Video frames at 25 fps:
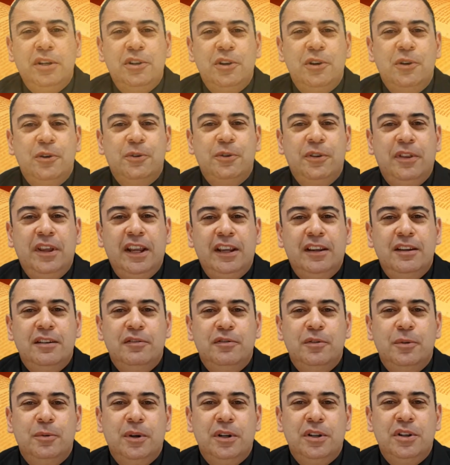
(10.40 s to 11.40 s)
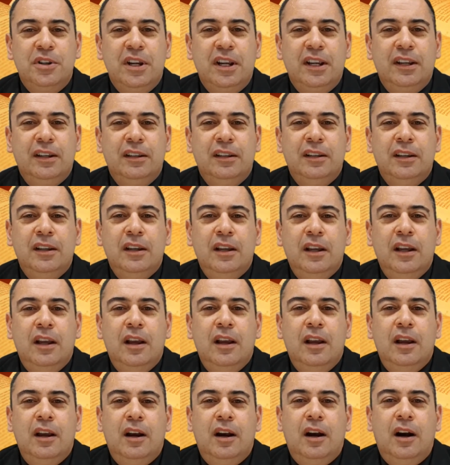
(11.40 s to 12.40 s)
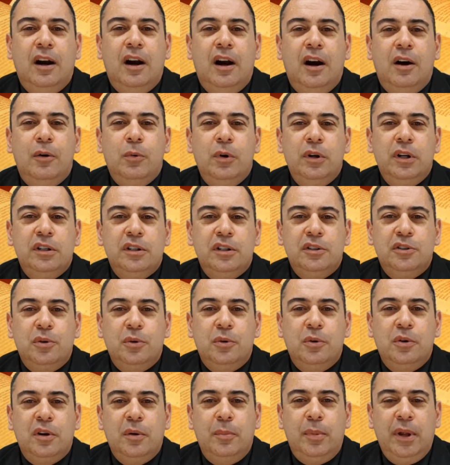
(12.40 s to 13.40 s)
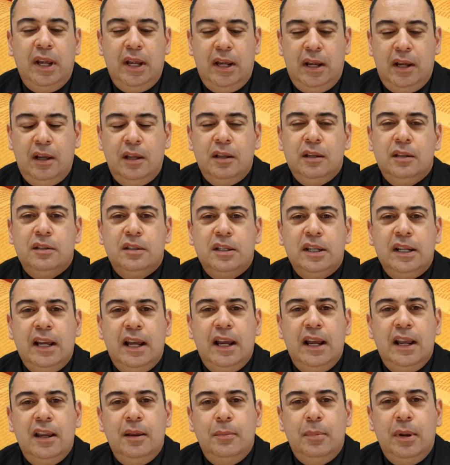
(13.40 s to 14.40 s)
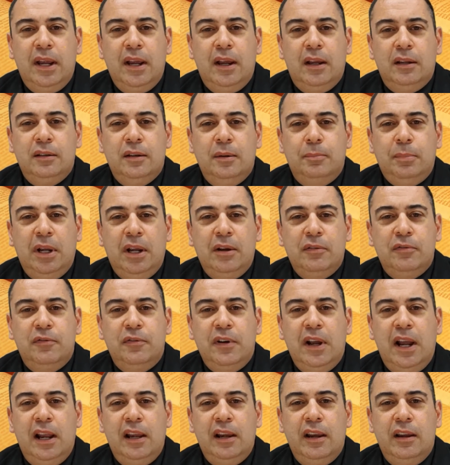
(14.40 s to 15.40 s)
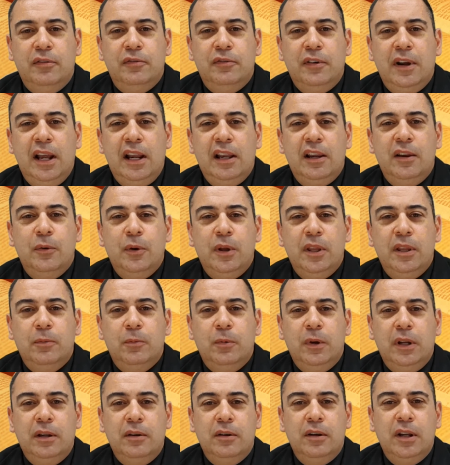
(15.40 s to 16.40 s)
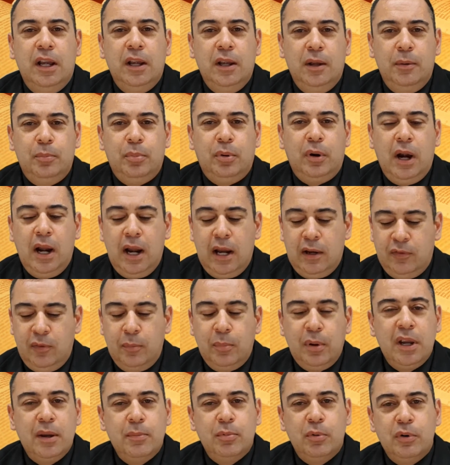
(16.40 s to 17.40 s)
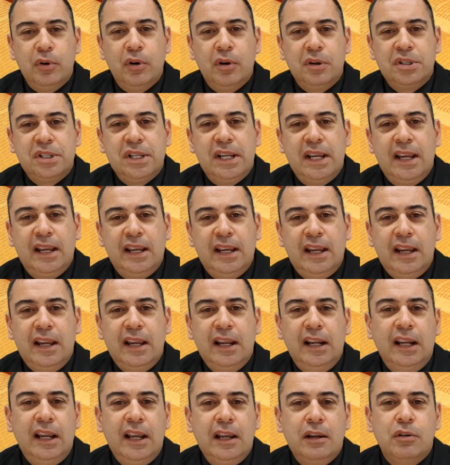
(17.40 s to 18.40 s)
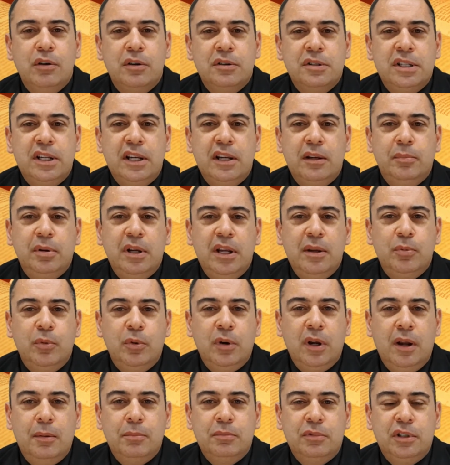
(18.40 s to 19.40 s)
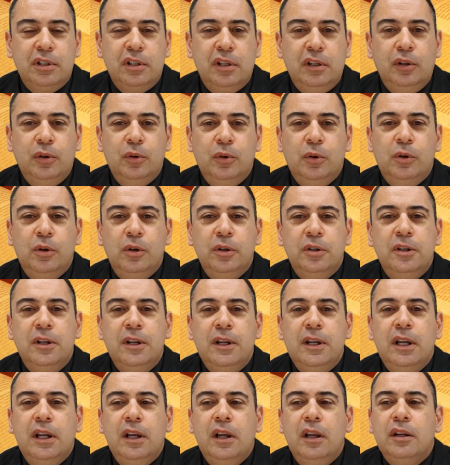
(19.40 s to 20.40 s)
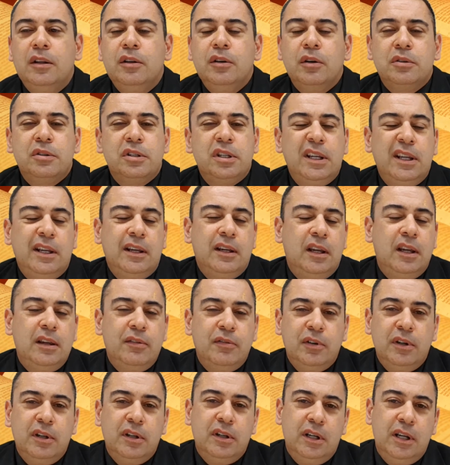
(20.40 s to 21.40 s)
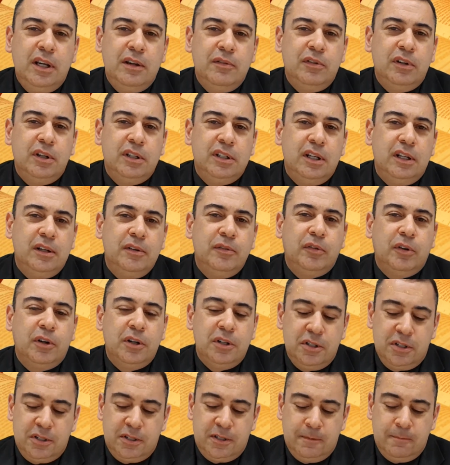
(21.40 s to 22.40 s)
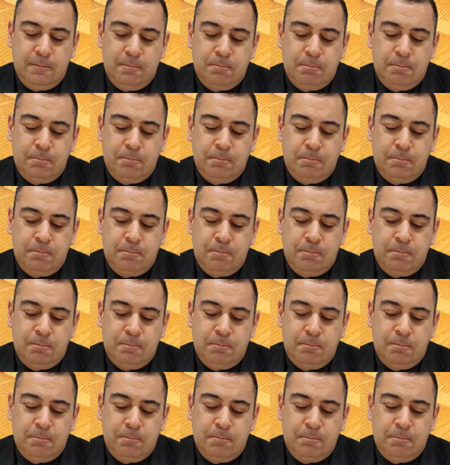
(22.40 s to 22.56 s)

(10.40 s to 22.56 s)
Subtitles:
you all, thank you for watching. I wanted to talk about today about failure. Failure when praying for people, not seeing healing, not seeing people come to the Lord, not seeing even a deliverance.